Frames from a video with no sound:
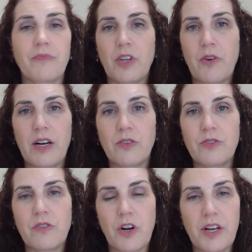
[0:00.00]
the
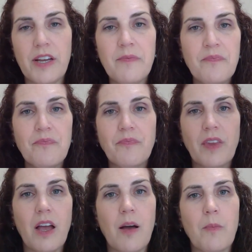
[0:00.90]
Chronicles of Narnia,
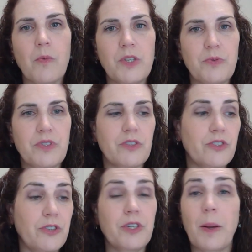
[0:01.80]
which was
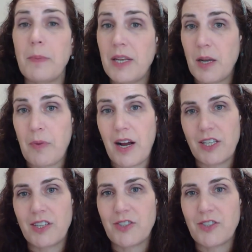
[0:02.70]
considered a medium project,